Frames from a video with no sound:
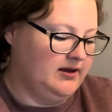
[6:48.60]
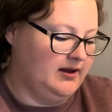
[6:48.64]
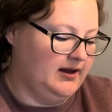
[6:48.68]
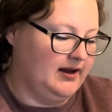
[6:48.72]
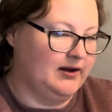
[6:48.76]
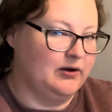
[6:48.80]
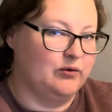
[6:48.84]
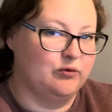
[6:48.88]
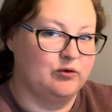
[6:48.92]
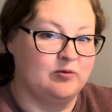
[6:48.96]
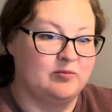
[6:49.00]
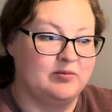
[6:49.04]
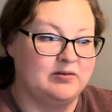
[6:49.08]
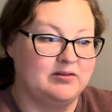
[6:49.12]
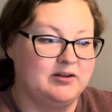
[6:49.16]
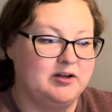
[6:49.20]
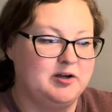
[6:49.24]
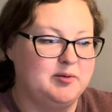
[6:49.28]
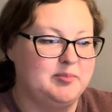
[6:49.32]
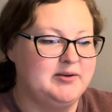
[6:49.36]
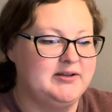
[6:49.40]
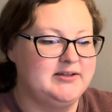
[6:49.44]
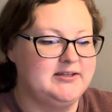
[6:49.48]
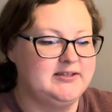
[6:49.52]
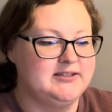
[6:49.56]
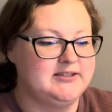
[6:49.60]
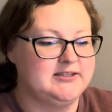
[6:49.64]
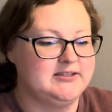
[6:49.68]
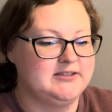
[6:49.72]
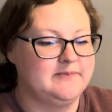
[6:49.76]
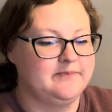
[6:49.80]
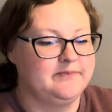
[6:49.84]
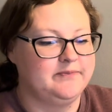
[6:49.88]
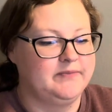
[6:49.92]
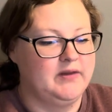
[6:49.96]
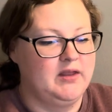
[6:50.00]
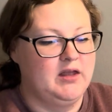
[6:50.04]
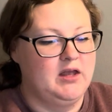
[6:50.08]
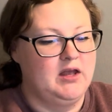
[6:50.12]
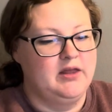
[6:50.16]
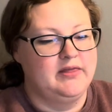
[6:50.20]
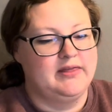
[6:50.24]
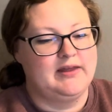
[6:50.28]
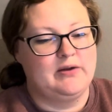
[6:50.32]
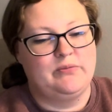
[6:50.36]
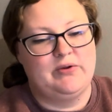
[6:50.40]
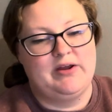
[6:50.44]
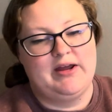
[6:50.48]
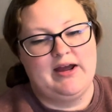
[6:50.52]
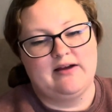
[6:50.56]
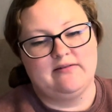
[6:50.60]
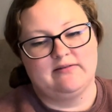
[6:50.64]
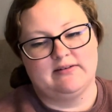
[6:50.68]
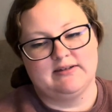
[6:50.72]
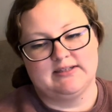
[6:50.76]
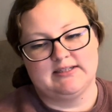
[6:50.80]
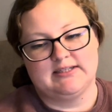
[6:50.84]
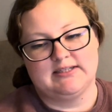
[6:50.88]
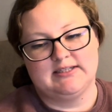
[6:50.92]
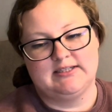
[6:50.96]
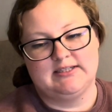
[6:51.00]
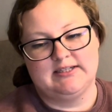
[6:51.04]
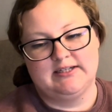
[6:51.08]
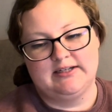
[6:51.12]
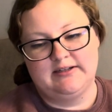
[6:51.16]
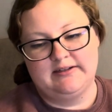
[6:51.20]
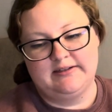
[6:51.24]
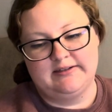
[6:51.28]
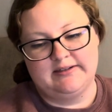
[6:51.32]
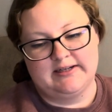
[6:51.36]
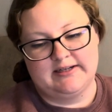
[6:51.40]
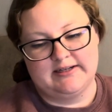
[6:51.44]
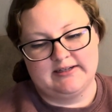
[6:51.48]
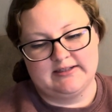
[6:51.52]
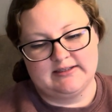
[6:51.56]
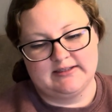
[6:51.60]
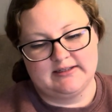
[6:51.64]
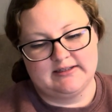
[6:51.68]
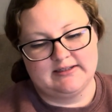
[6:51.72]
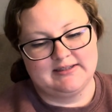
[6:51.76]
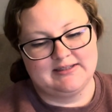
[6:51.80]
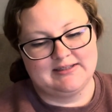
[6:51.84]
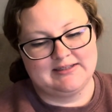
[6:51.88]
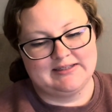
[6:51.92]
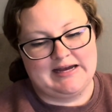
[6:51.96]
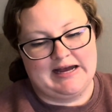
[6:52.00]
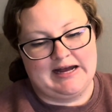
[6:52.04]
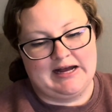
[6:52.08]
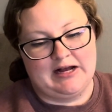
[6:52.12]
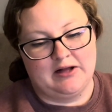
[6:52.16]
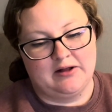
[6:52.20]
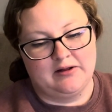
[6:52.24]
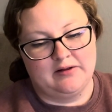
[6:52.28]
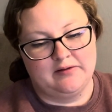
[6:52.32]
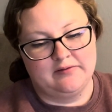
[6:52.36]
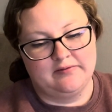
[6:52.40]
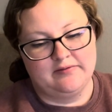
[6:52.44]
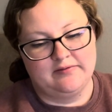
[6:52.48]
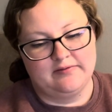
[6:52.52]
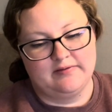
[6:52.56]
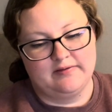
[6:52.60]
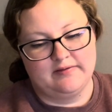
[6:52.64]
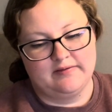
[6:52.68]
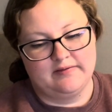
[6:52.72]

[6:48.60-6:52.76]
and aromatherapist. Then we have a Stillness Salve.